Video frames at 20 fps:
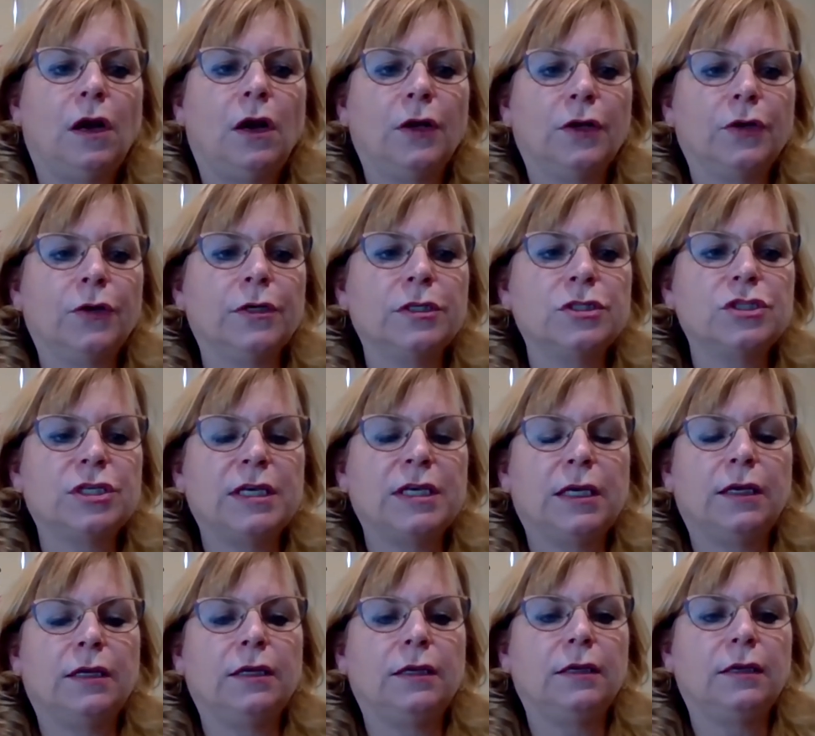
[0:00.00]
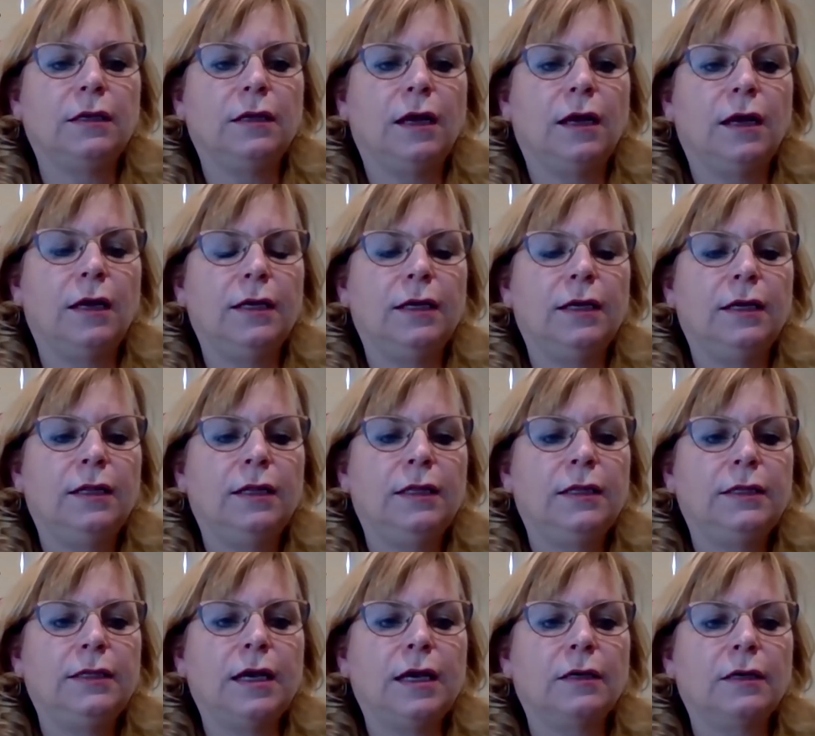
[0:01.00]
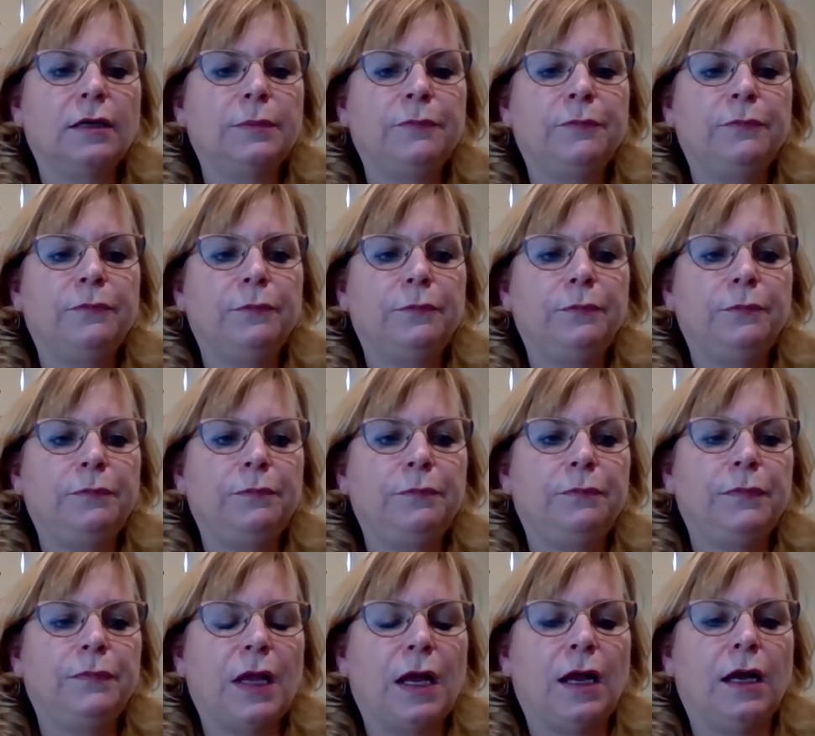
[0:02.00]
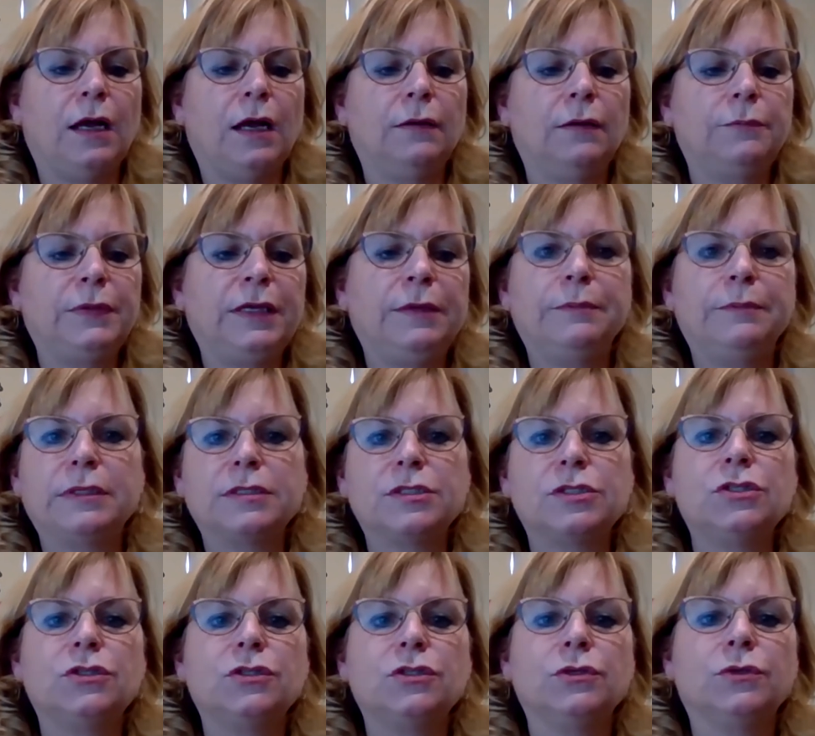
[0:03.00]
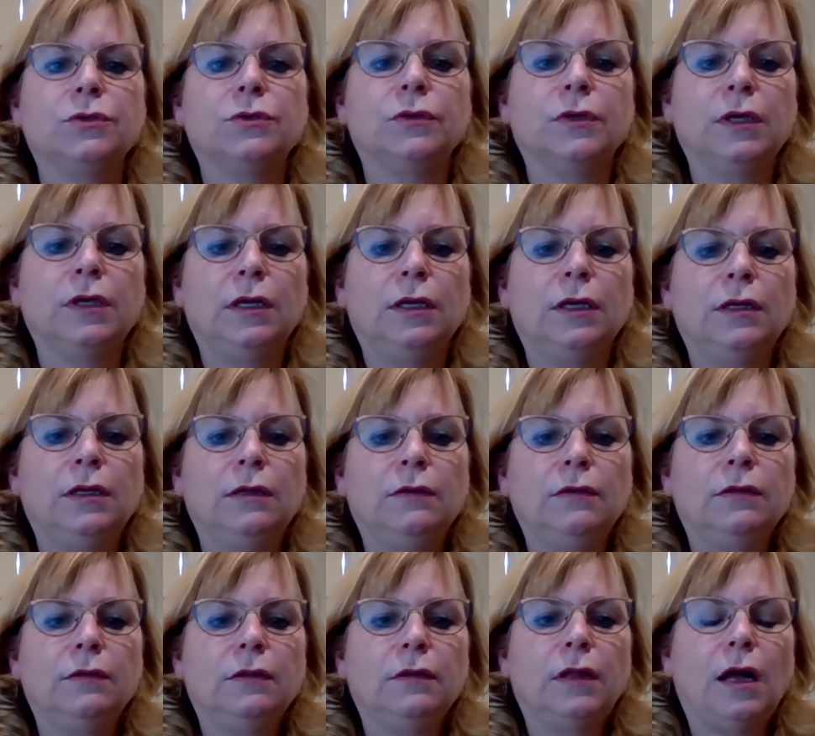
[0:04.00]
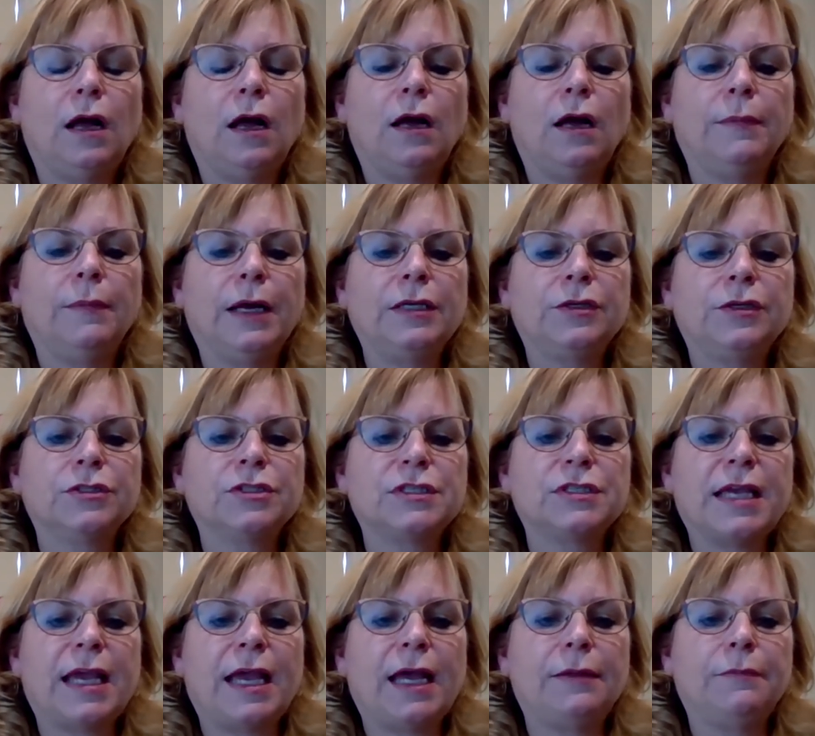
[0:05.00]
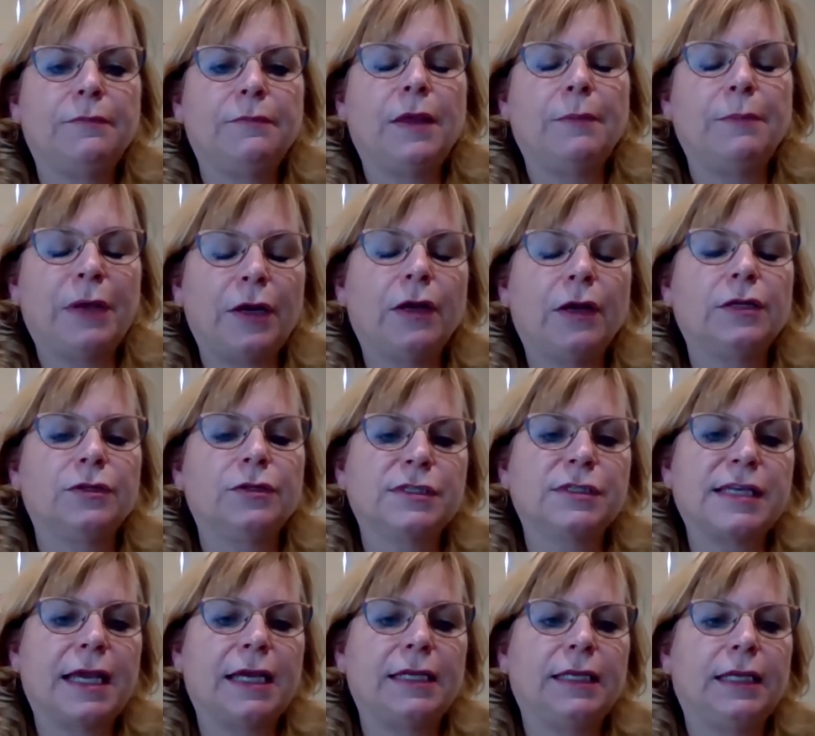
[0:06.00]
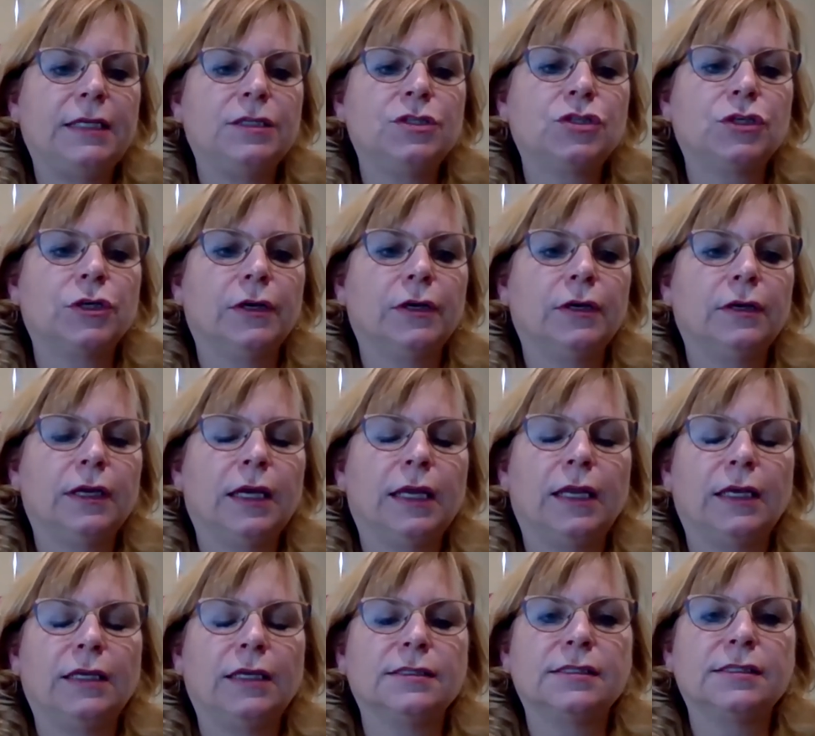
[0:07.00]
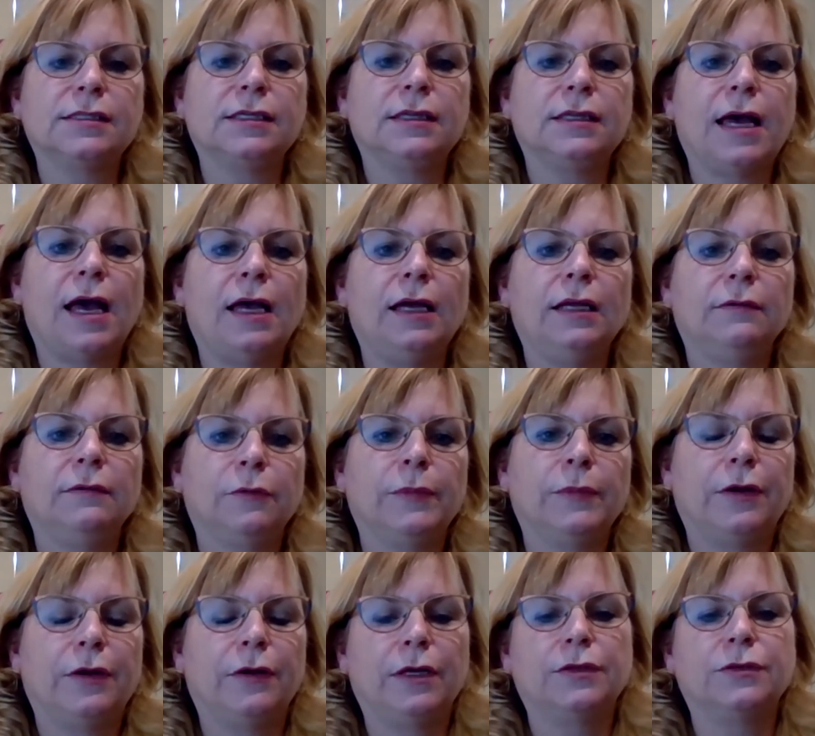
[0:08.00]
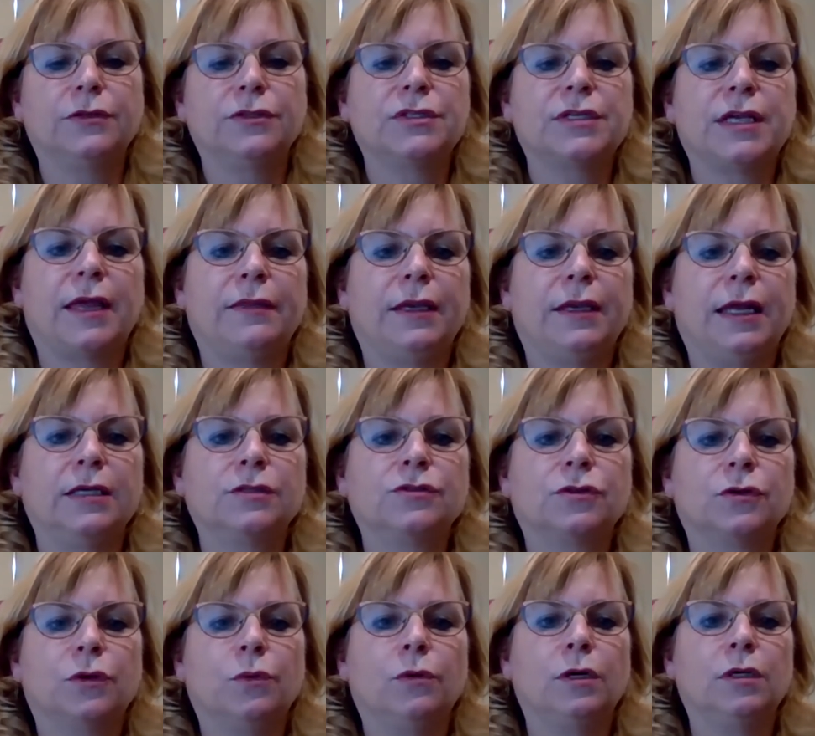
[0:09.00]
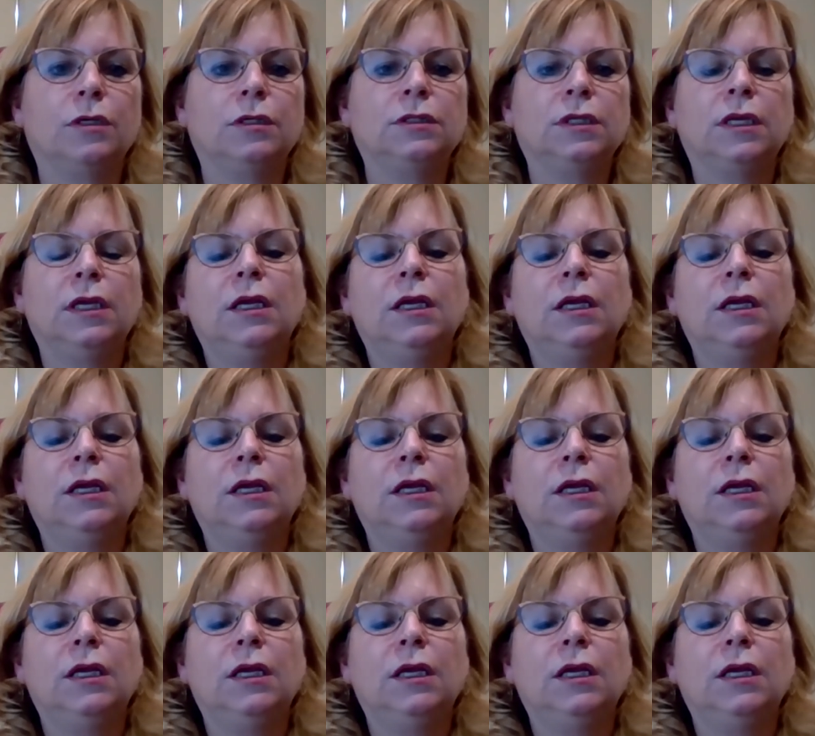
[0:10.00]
encouraging young people to better understand nature, and I can see that, or better understand the natural world.